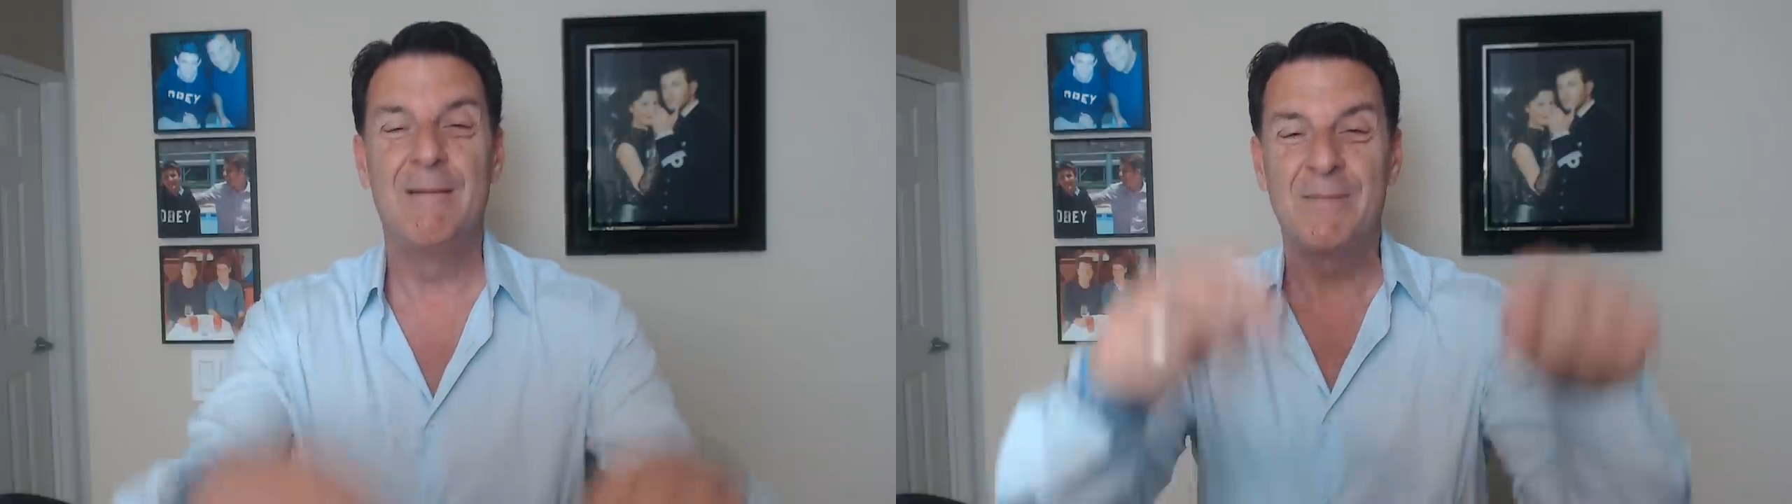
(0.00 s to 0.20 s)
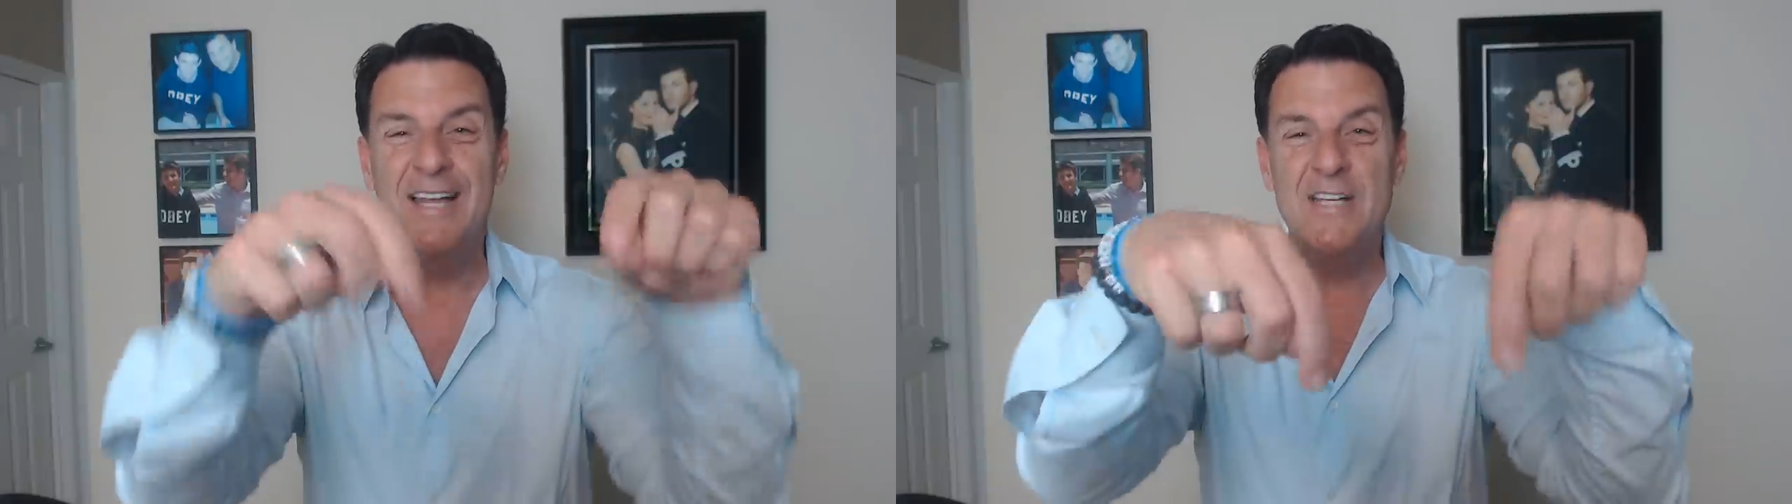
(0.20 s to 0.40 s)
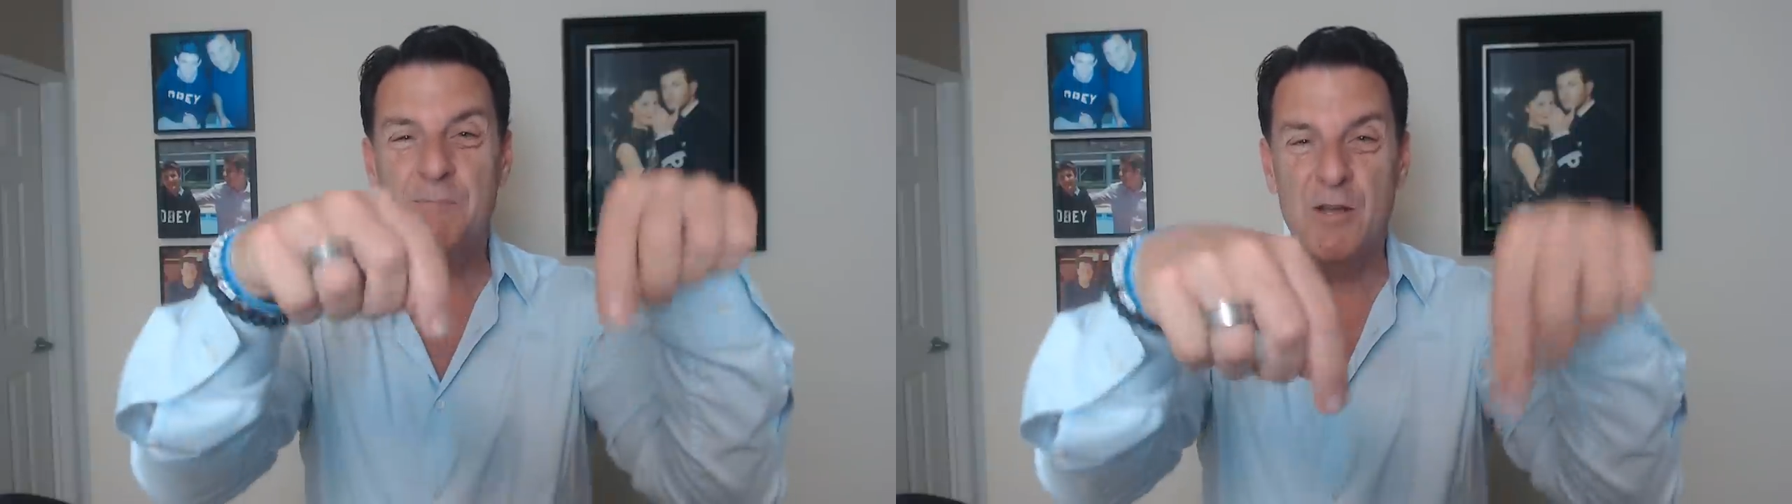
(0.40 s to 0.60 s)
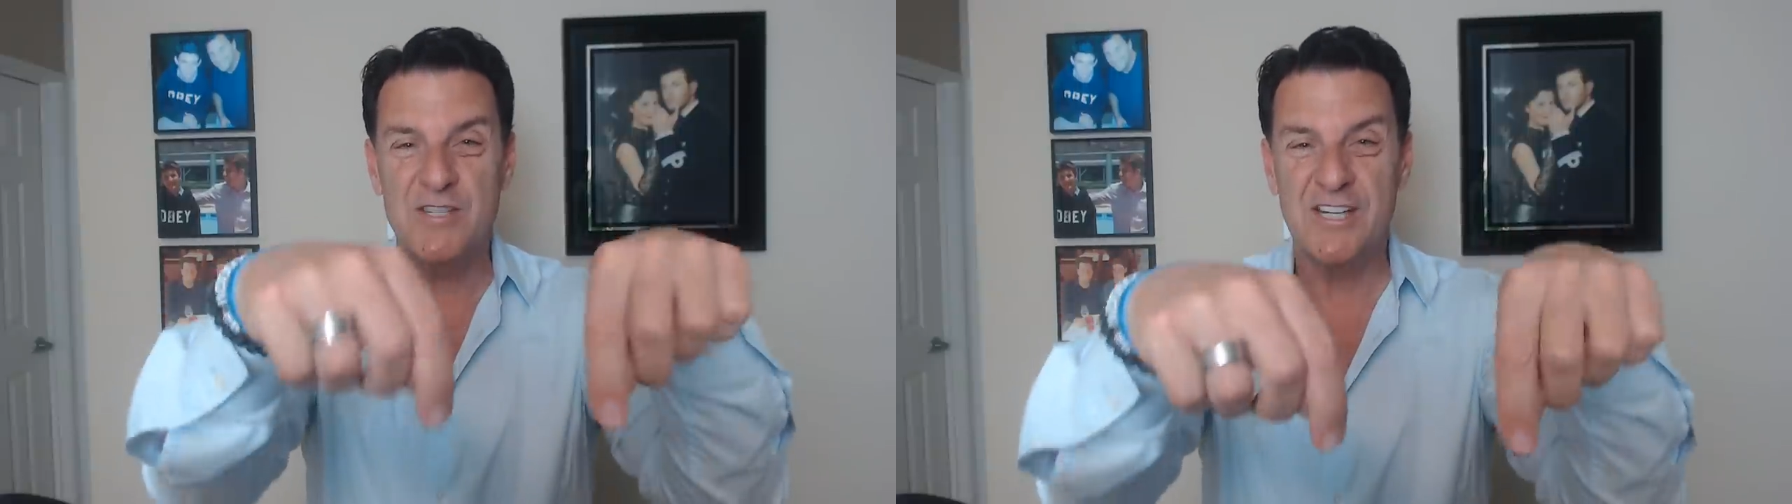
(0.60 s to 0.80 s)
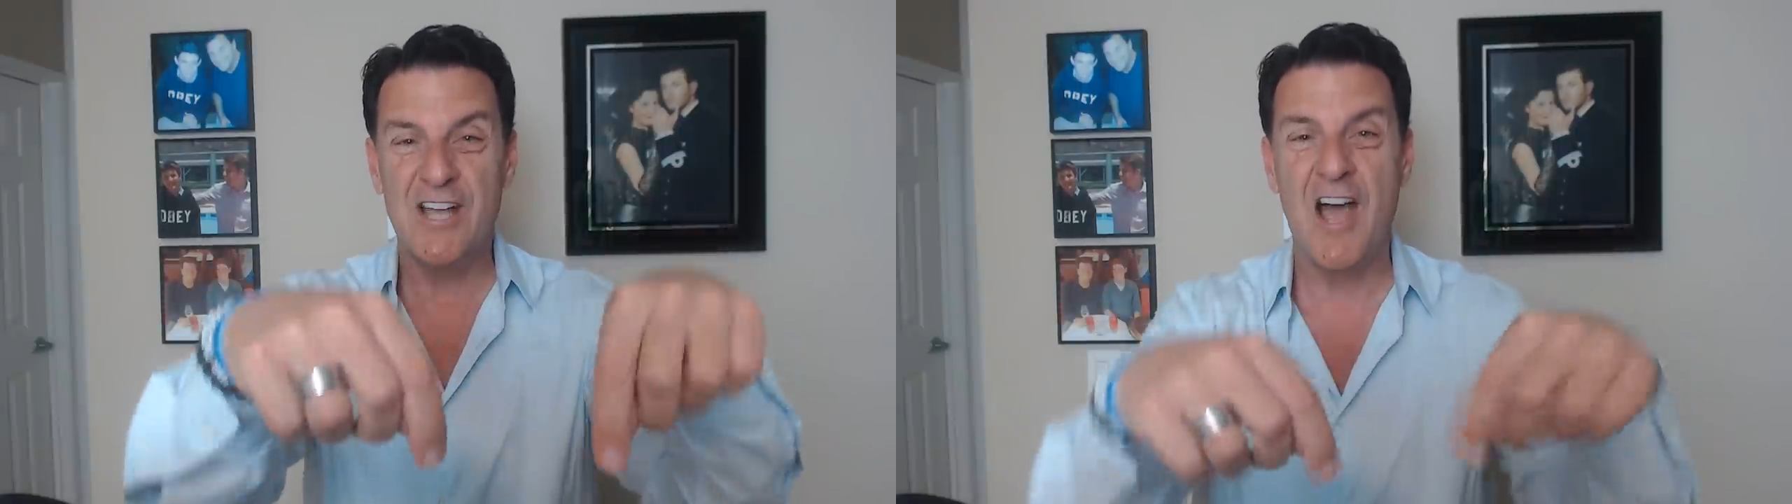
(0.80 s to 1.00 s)
Please
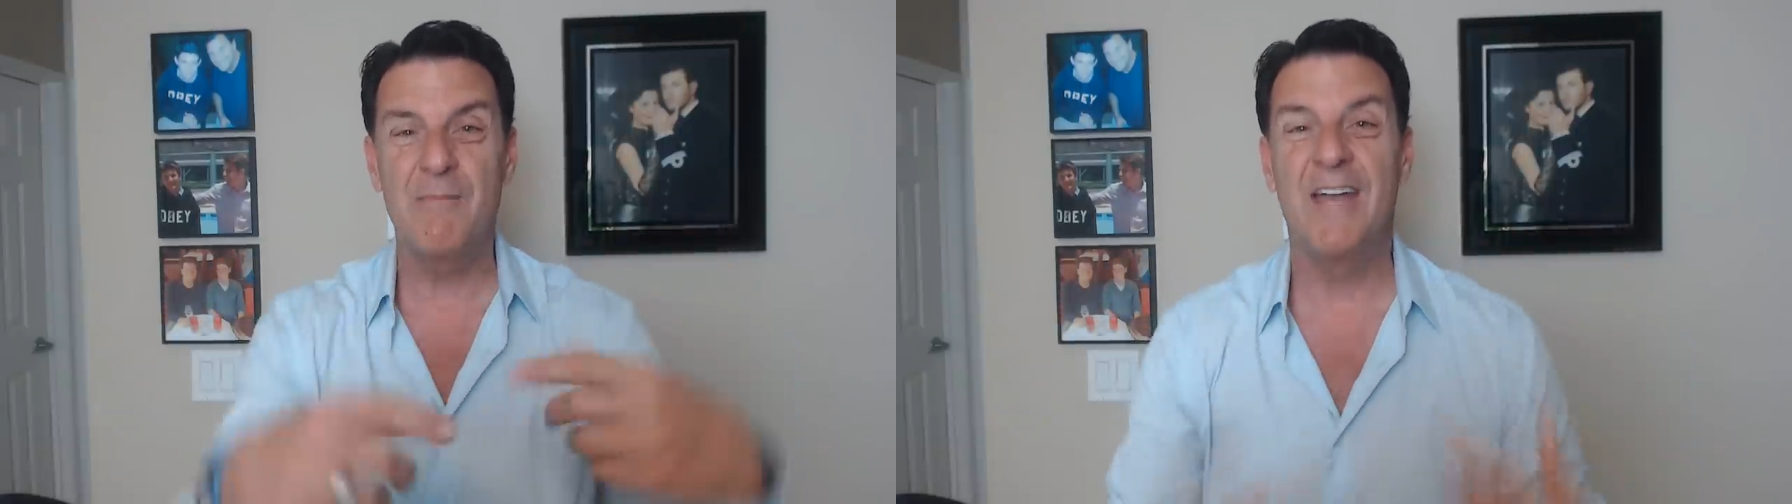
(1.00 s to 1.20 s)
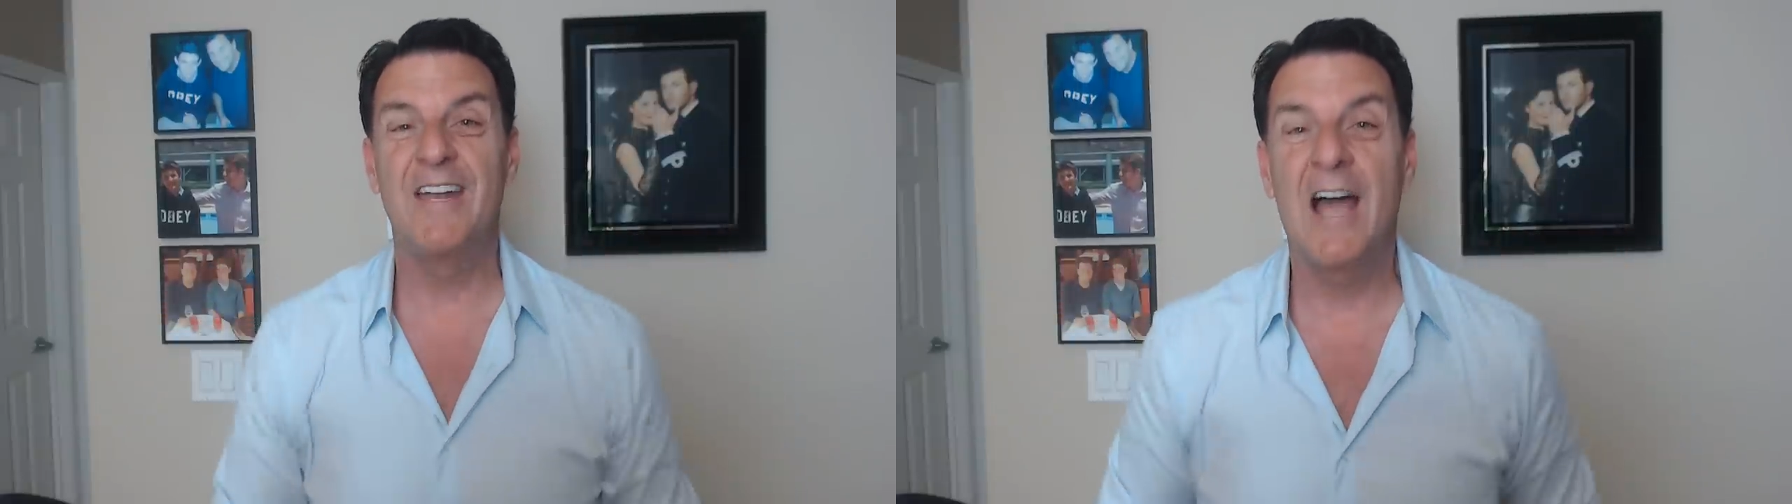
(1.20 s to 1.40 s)
post a comment.